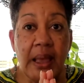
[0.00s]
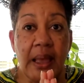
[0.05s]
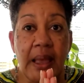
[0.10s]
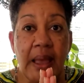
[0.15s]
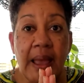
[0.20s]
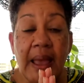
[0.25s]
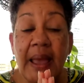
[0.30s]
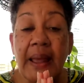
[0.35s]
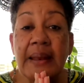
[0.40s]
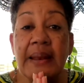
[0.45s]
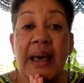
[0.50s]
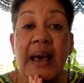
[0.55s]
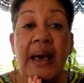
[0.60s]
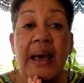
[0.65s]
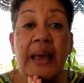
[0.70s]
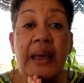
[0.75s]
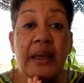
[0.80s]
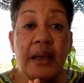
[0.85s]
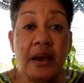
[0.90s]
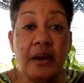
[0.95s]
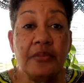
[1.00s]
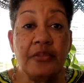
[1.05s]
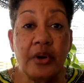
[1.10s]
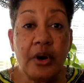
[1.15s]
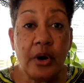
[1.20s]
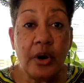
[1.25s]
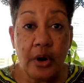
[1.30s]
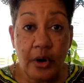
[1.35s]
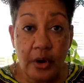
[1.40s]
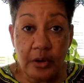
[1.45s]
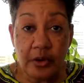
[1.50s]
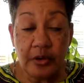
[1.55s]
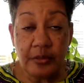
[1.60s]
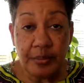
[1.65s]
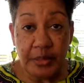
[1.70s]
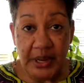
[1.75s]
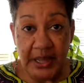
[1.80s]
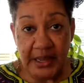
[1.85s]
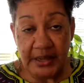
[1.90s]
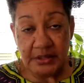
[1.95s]
Had not ever heard of
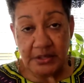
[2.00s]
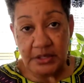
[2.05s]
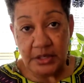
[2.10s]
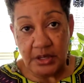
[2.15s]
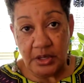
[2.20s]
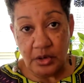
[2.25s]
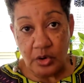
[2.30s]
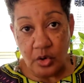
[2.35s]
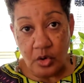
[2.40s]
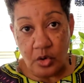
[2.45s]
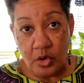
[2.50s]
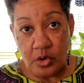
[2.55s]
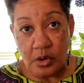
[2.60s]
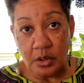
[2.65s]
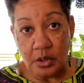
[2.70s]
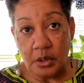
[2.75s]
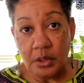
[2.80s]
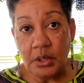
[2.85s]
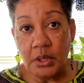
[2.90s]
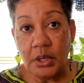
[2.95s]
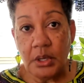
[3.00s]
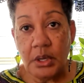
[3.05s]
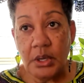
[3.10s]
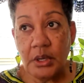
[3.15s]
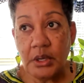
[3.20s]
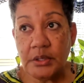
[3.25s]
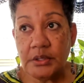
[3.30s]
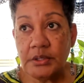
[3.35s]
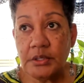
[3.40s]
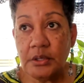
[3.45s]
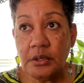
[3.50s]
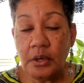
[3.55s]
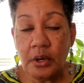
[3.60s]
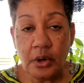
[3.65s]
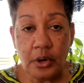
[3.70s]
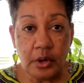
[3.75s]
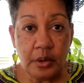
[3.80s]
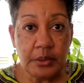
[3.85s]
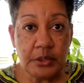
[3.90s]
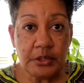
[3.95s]
black seed oil until
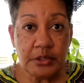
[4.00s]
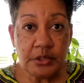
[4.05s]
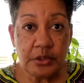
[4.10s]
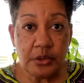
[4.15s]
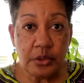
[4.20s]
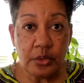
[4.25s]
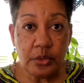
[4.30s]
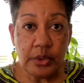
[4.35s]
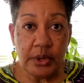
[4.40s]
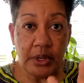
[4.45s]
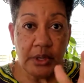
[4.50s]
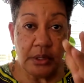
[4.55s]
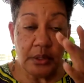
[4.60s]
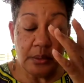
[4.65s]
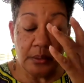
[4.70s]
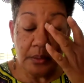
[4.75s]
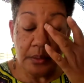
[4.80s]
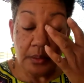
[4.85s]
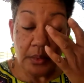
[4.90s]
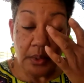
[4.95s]
Herbalist Kareem